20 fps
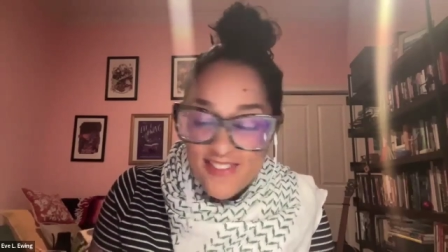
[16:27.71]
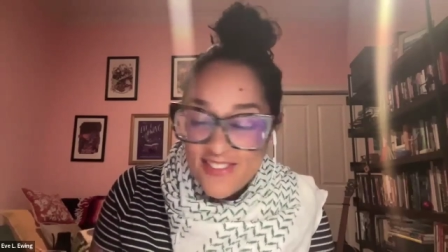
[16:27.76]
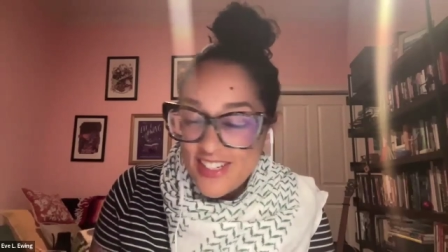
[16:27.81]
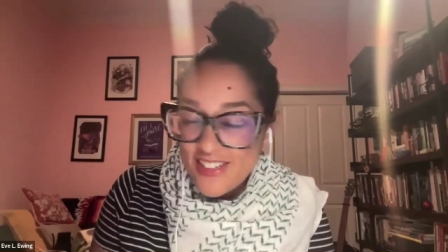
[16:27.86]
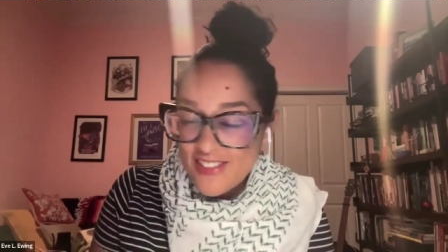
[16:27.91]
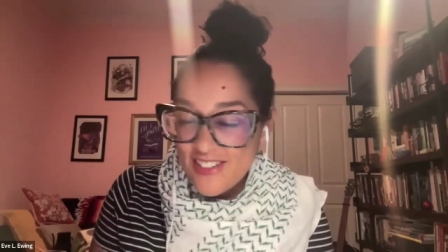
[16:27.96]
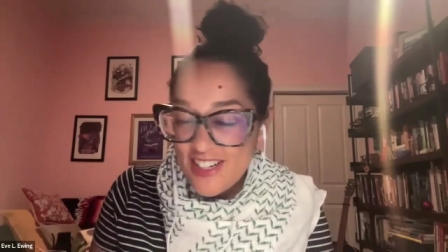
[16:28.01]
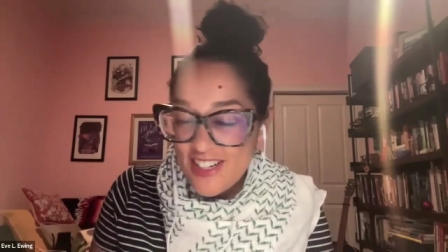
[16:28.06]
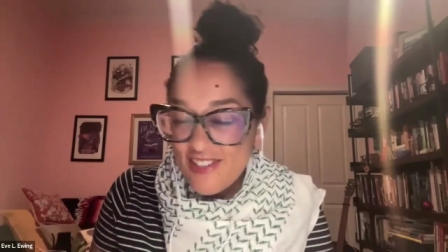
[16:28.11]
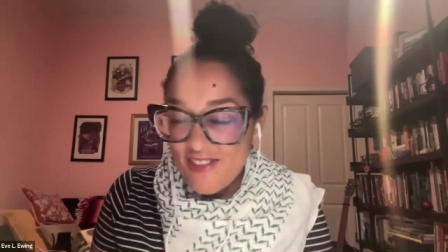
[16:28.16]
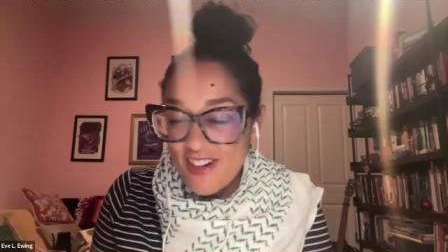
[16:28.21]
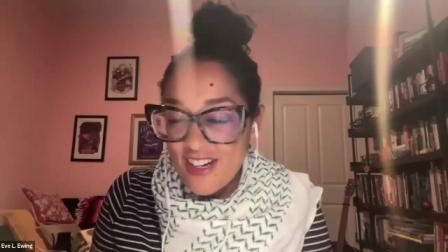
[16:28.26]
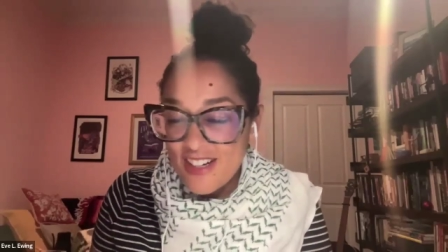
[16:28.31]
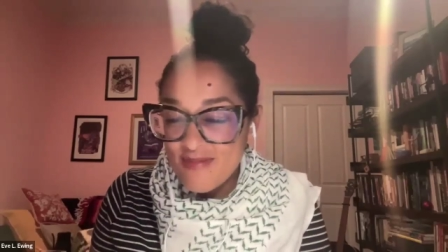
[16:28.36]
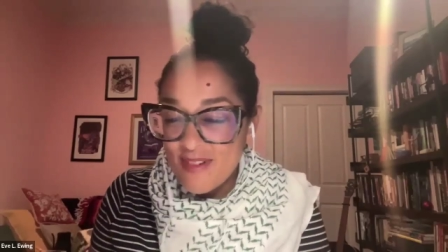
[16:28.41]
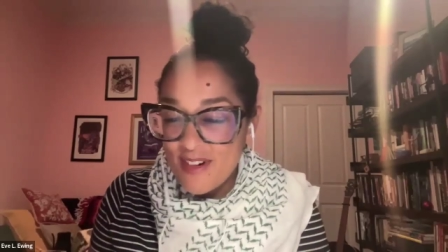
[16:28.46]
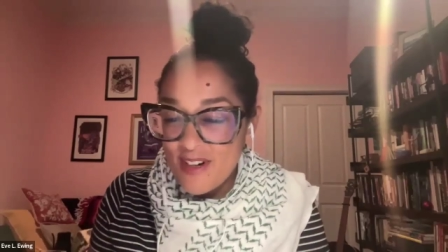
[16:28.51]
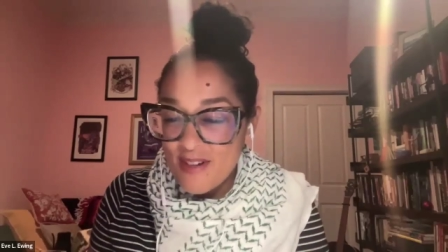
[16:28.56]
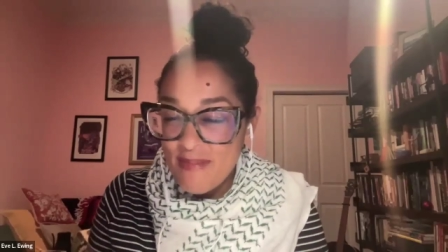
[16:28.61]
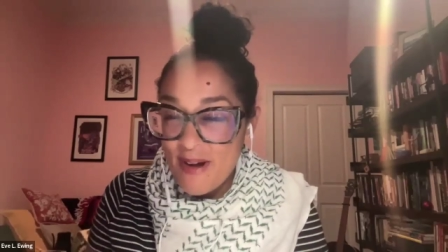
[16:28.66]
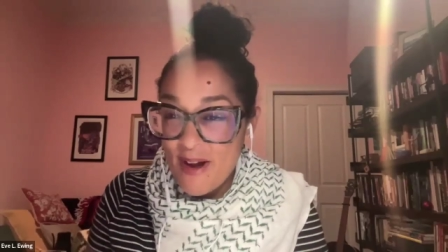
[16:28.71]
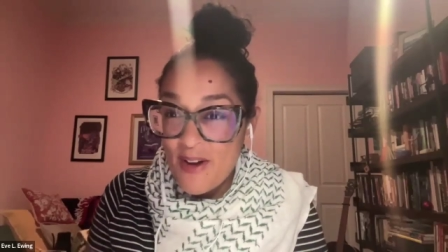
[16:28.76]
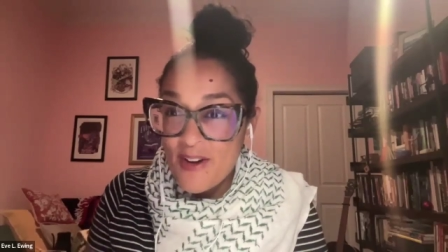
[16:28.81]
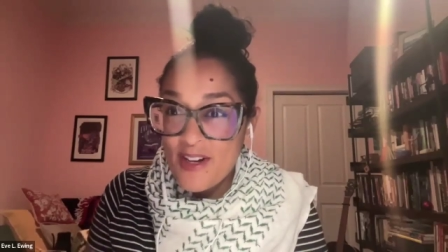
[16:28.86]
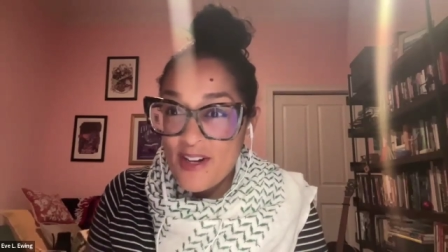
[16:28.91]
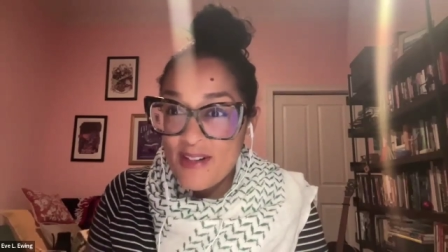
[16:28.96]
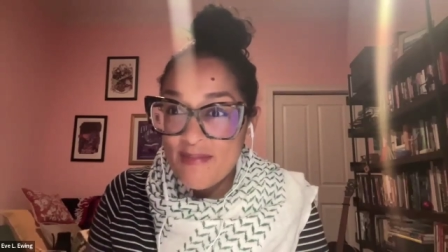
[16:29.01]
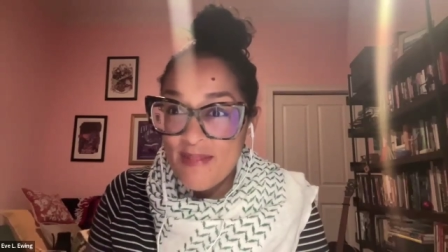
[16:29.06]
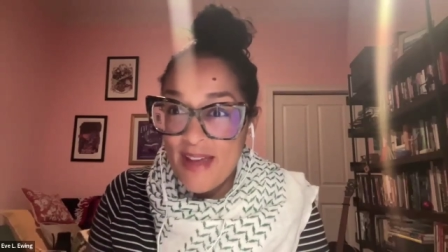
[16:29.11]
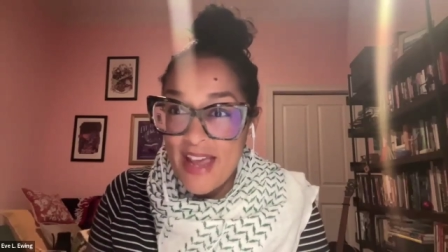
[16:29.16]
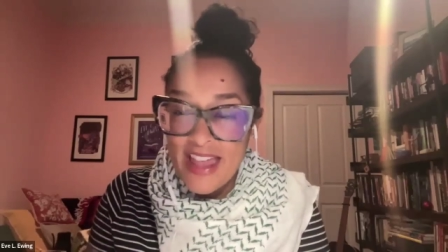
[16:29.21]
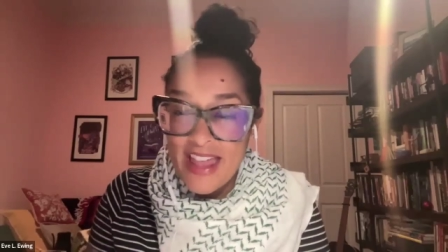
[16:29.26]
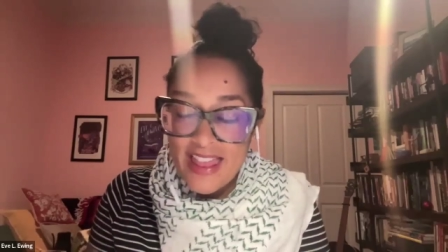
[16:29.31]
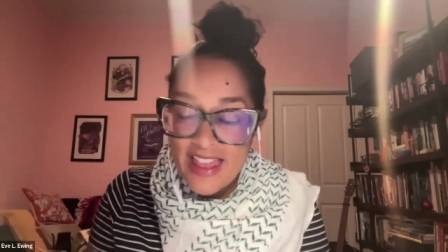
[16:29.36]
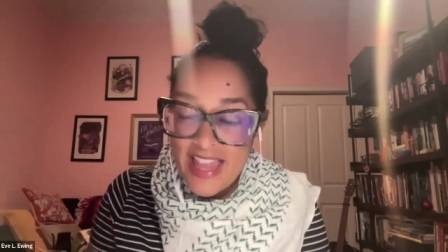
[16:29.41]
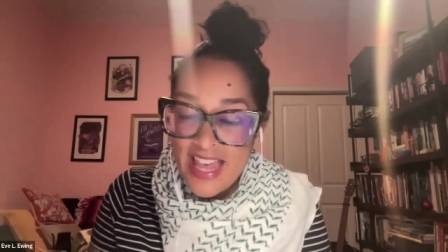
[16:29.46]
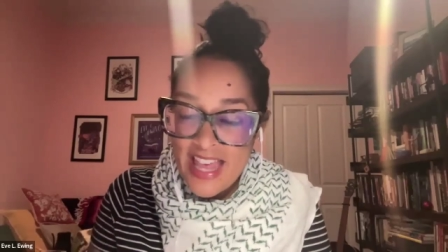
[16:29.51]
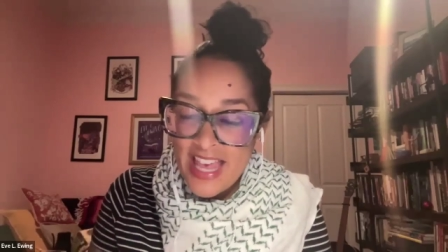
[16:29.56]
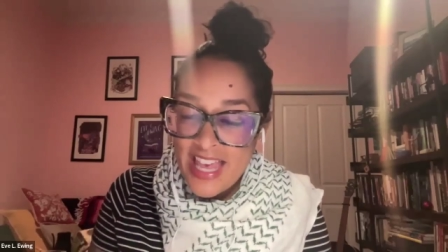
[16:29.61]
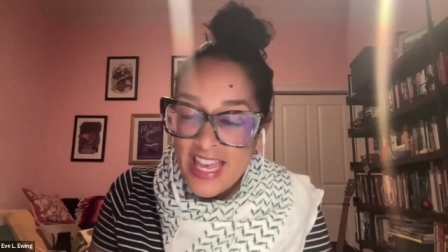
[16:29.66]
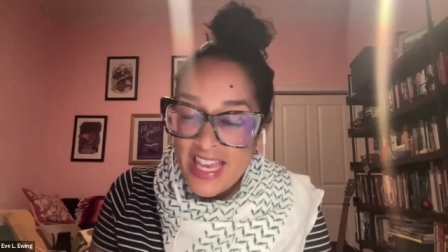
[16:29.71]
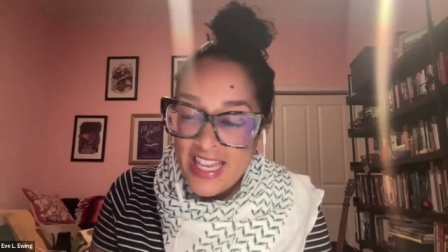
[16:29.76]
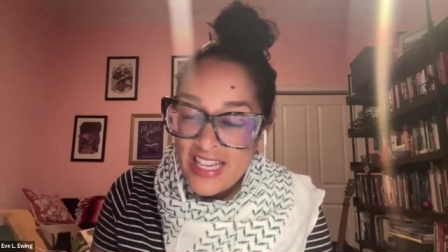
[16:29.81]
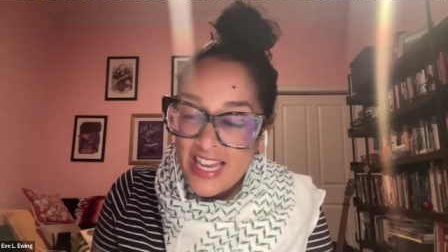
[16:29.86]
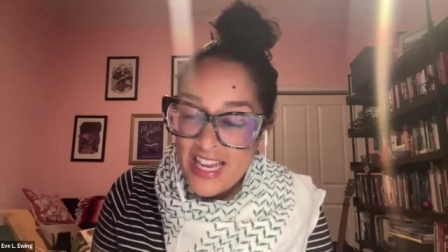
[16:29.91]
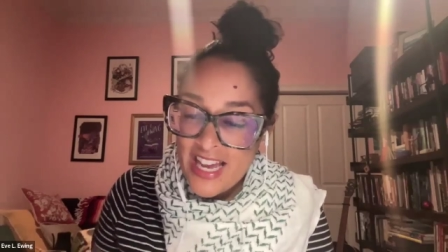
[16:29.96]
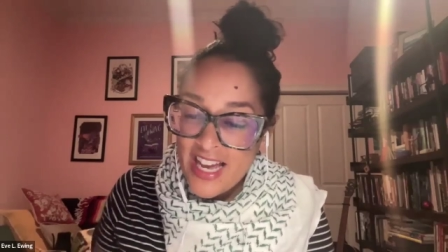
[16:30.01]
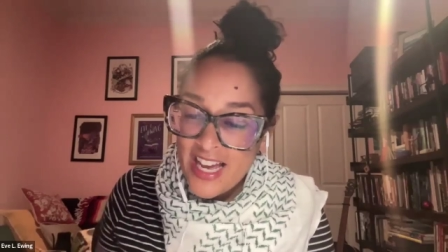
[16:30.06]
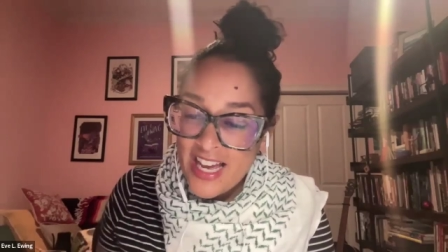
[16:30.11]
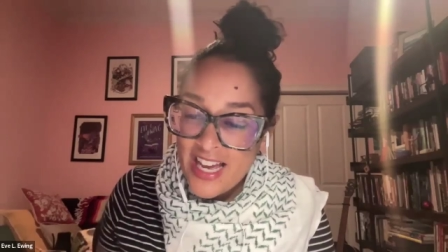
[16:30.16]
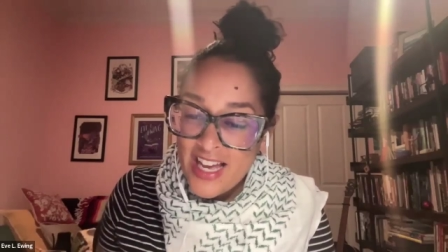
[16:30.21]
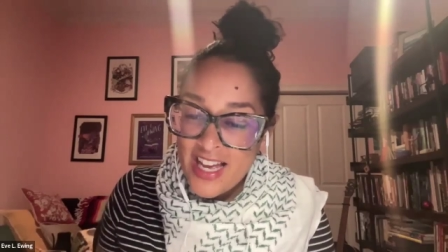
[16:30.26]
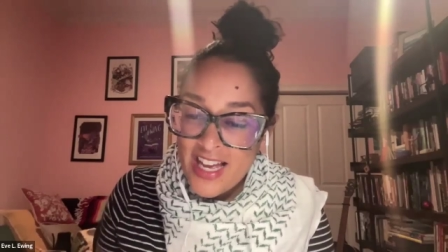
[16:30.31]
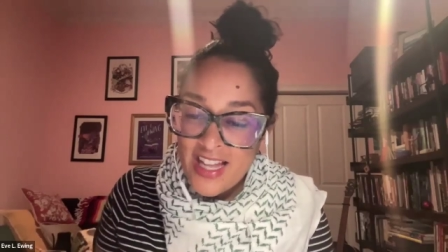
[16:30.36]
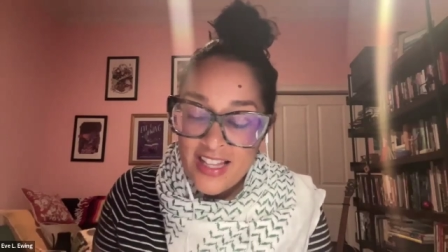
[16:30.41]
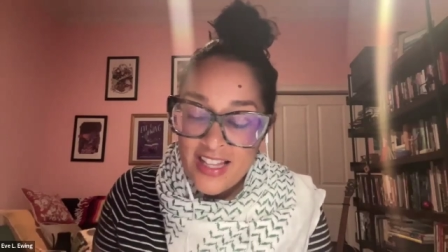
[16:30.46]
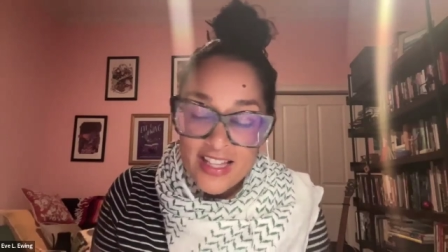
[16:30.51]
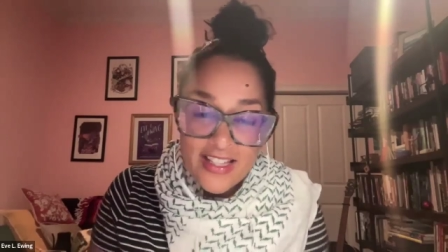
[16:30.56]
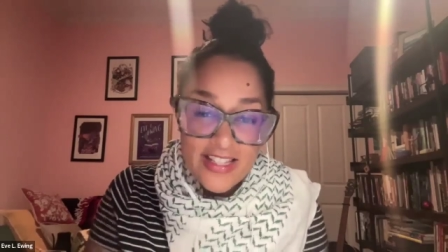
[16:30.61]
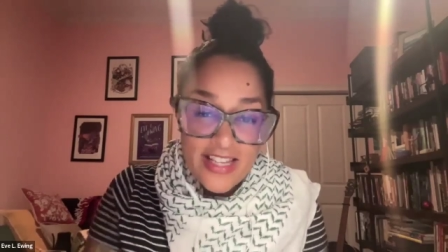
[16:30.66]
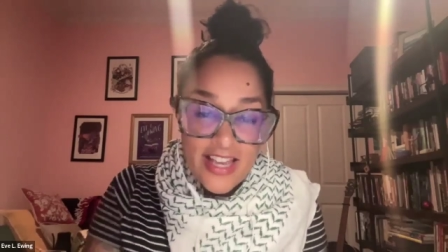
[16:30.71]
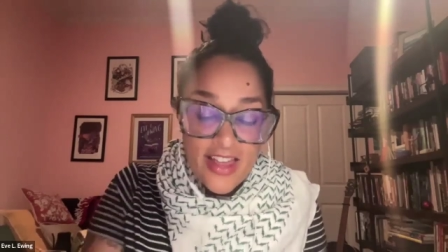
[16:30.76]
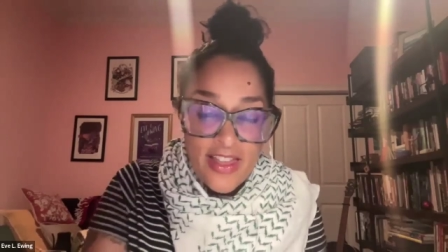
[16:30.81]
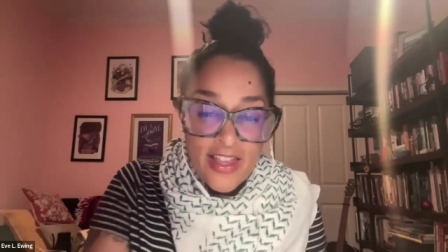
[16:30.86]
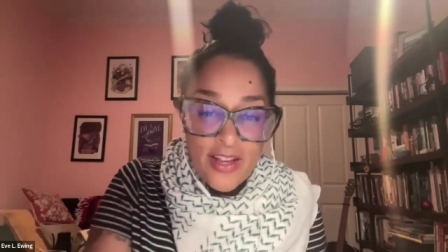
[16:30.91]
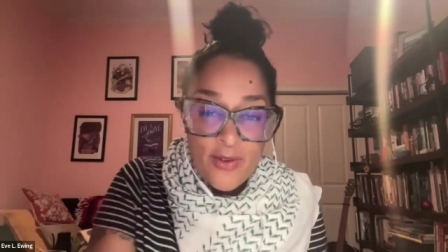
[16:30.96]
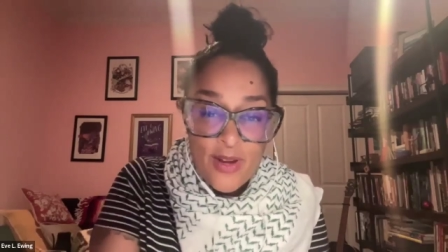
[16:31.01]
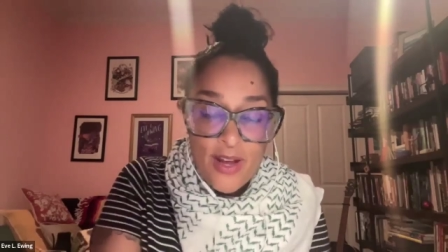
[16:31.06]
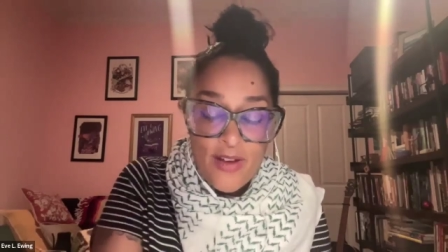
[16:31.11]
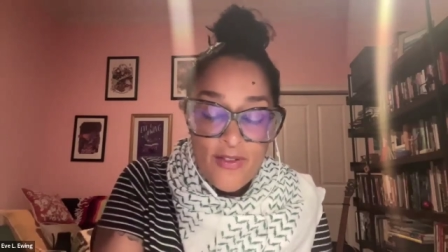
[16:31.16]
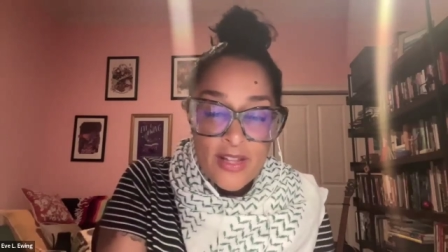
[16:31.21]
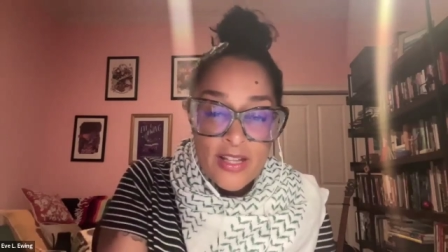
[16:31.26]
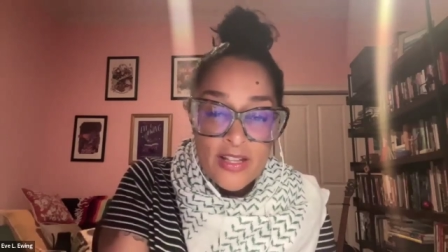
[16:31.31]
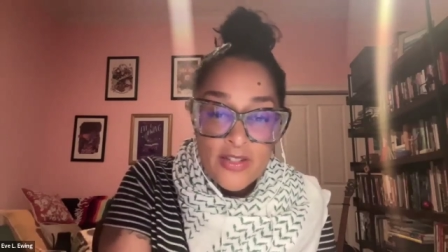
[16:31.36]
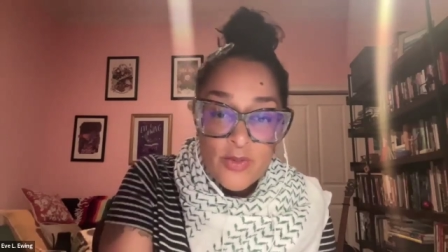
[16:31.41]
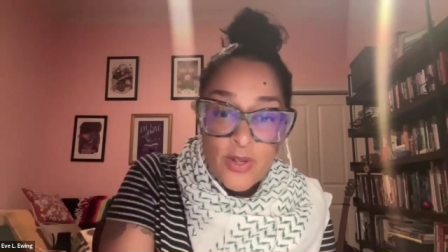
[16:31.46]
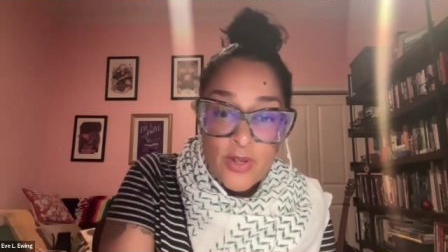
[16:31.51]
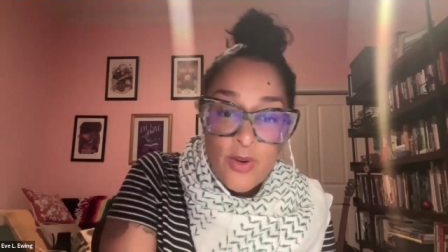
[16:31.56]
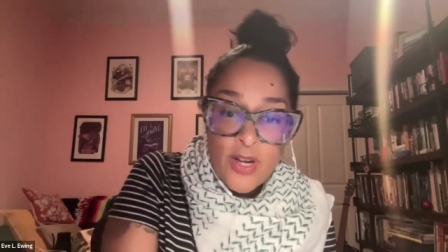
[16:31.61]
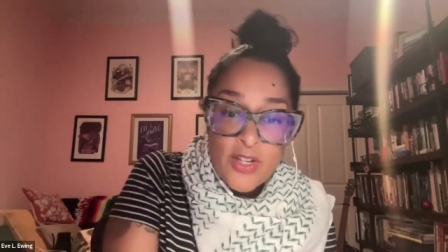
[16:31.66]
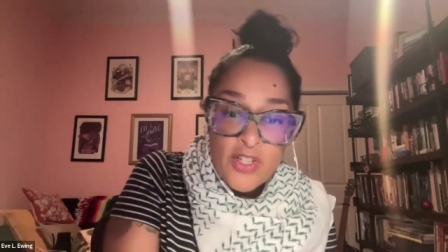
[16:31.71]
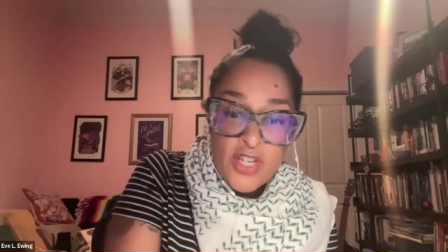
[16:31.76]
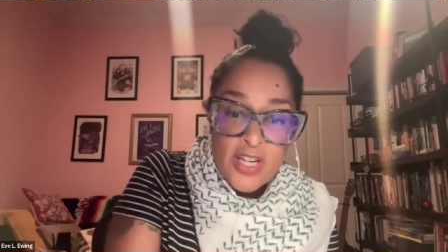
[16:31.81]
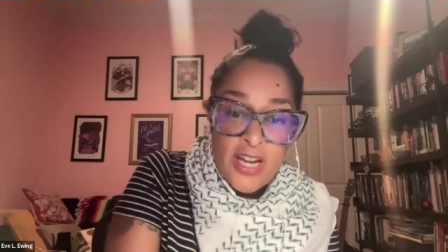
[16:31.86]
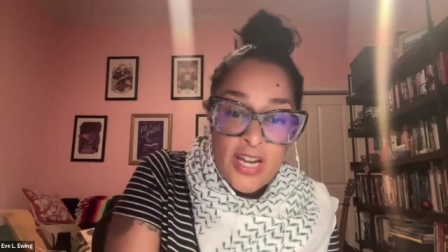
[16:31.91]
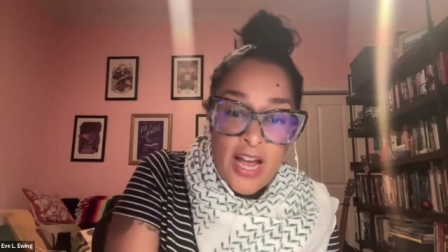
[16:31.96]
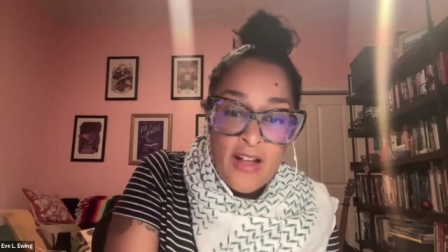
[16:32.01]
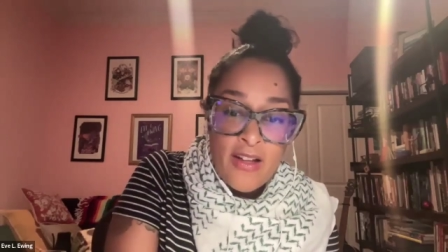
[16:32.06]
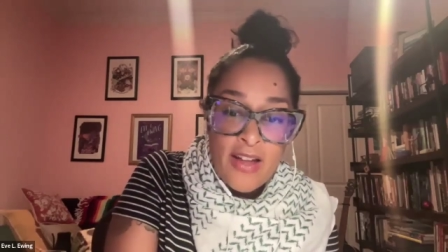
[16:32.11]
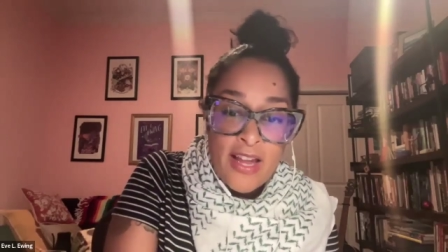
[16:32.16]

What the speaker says: I'm going to read one more poem and then let's see. I think we have at least one question.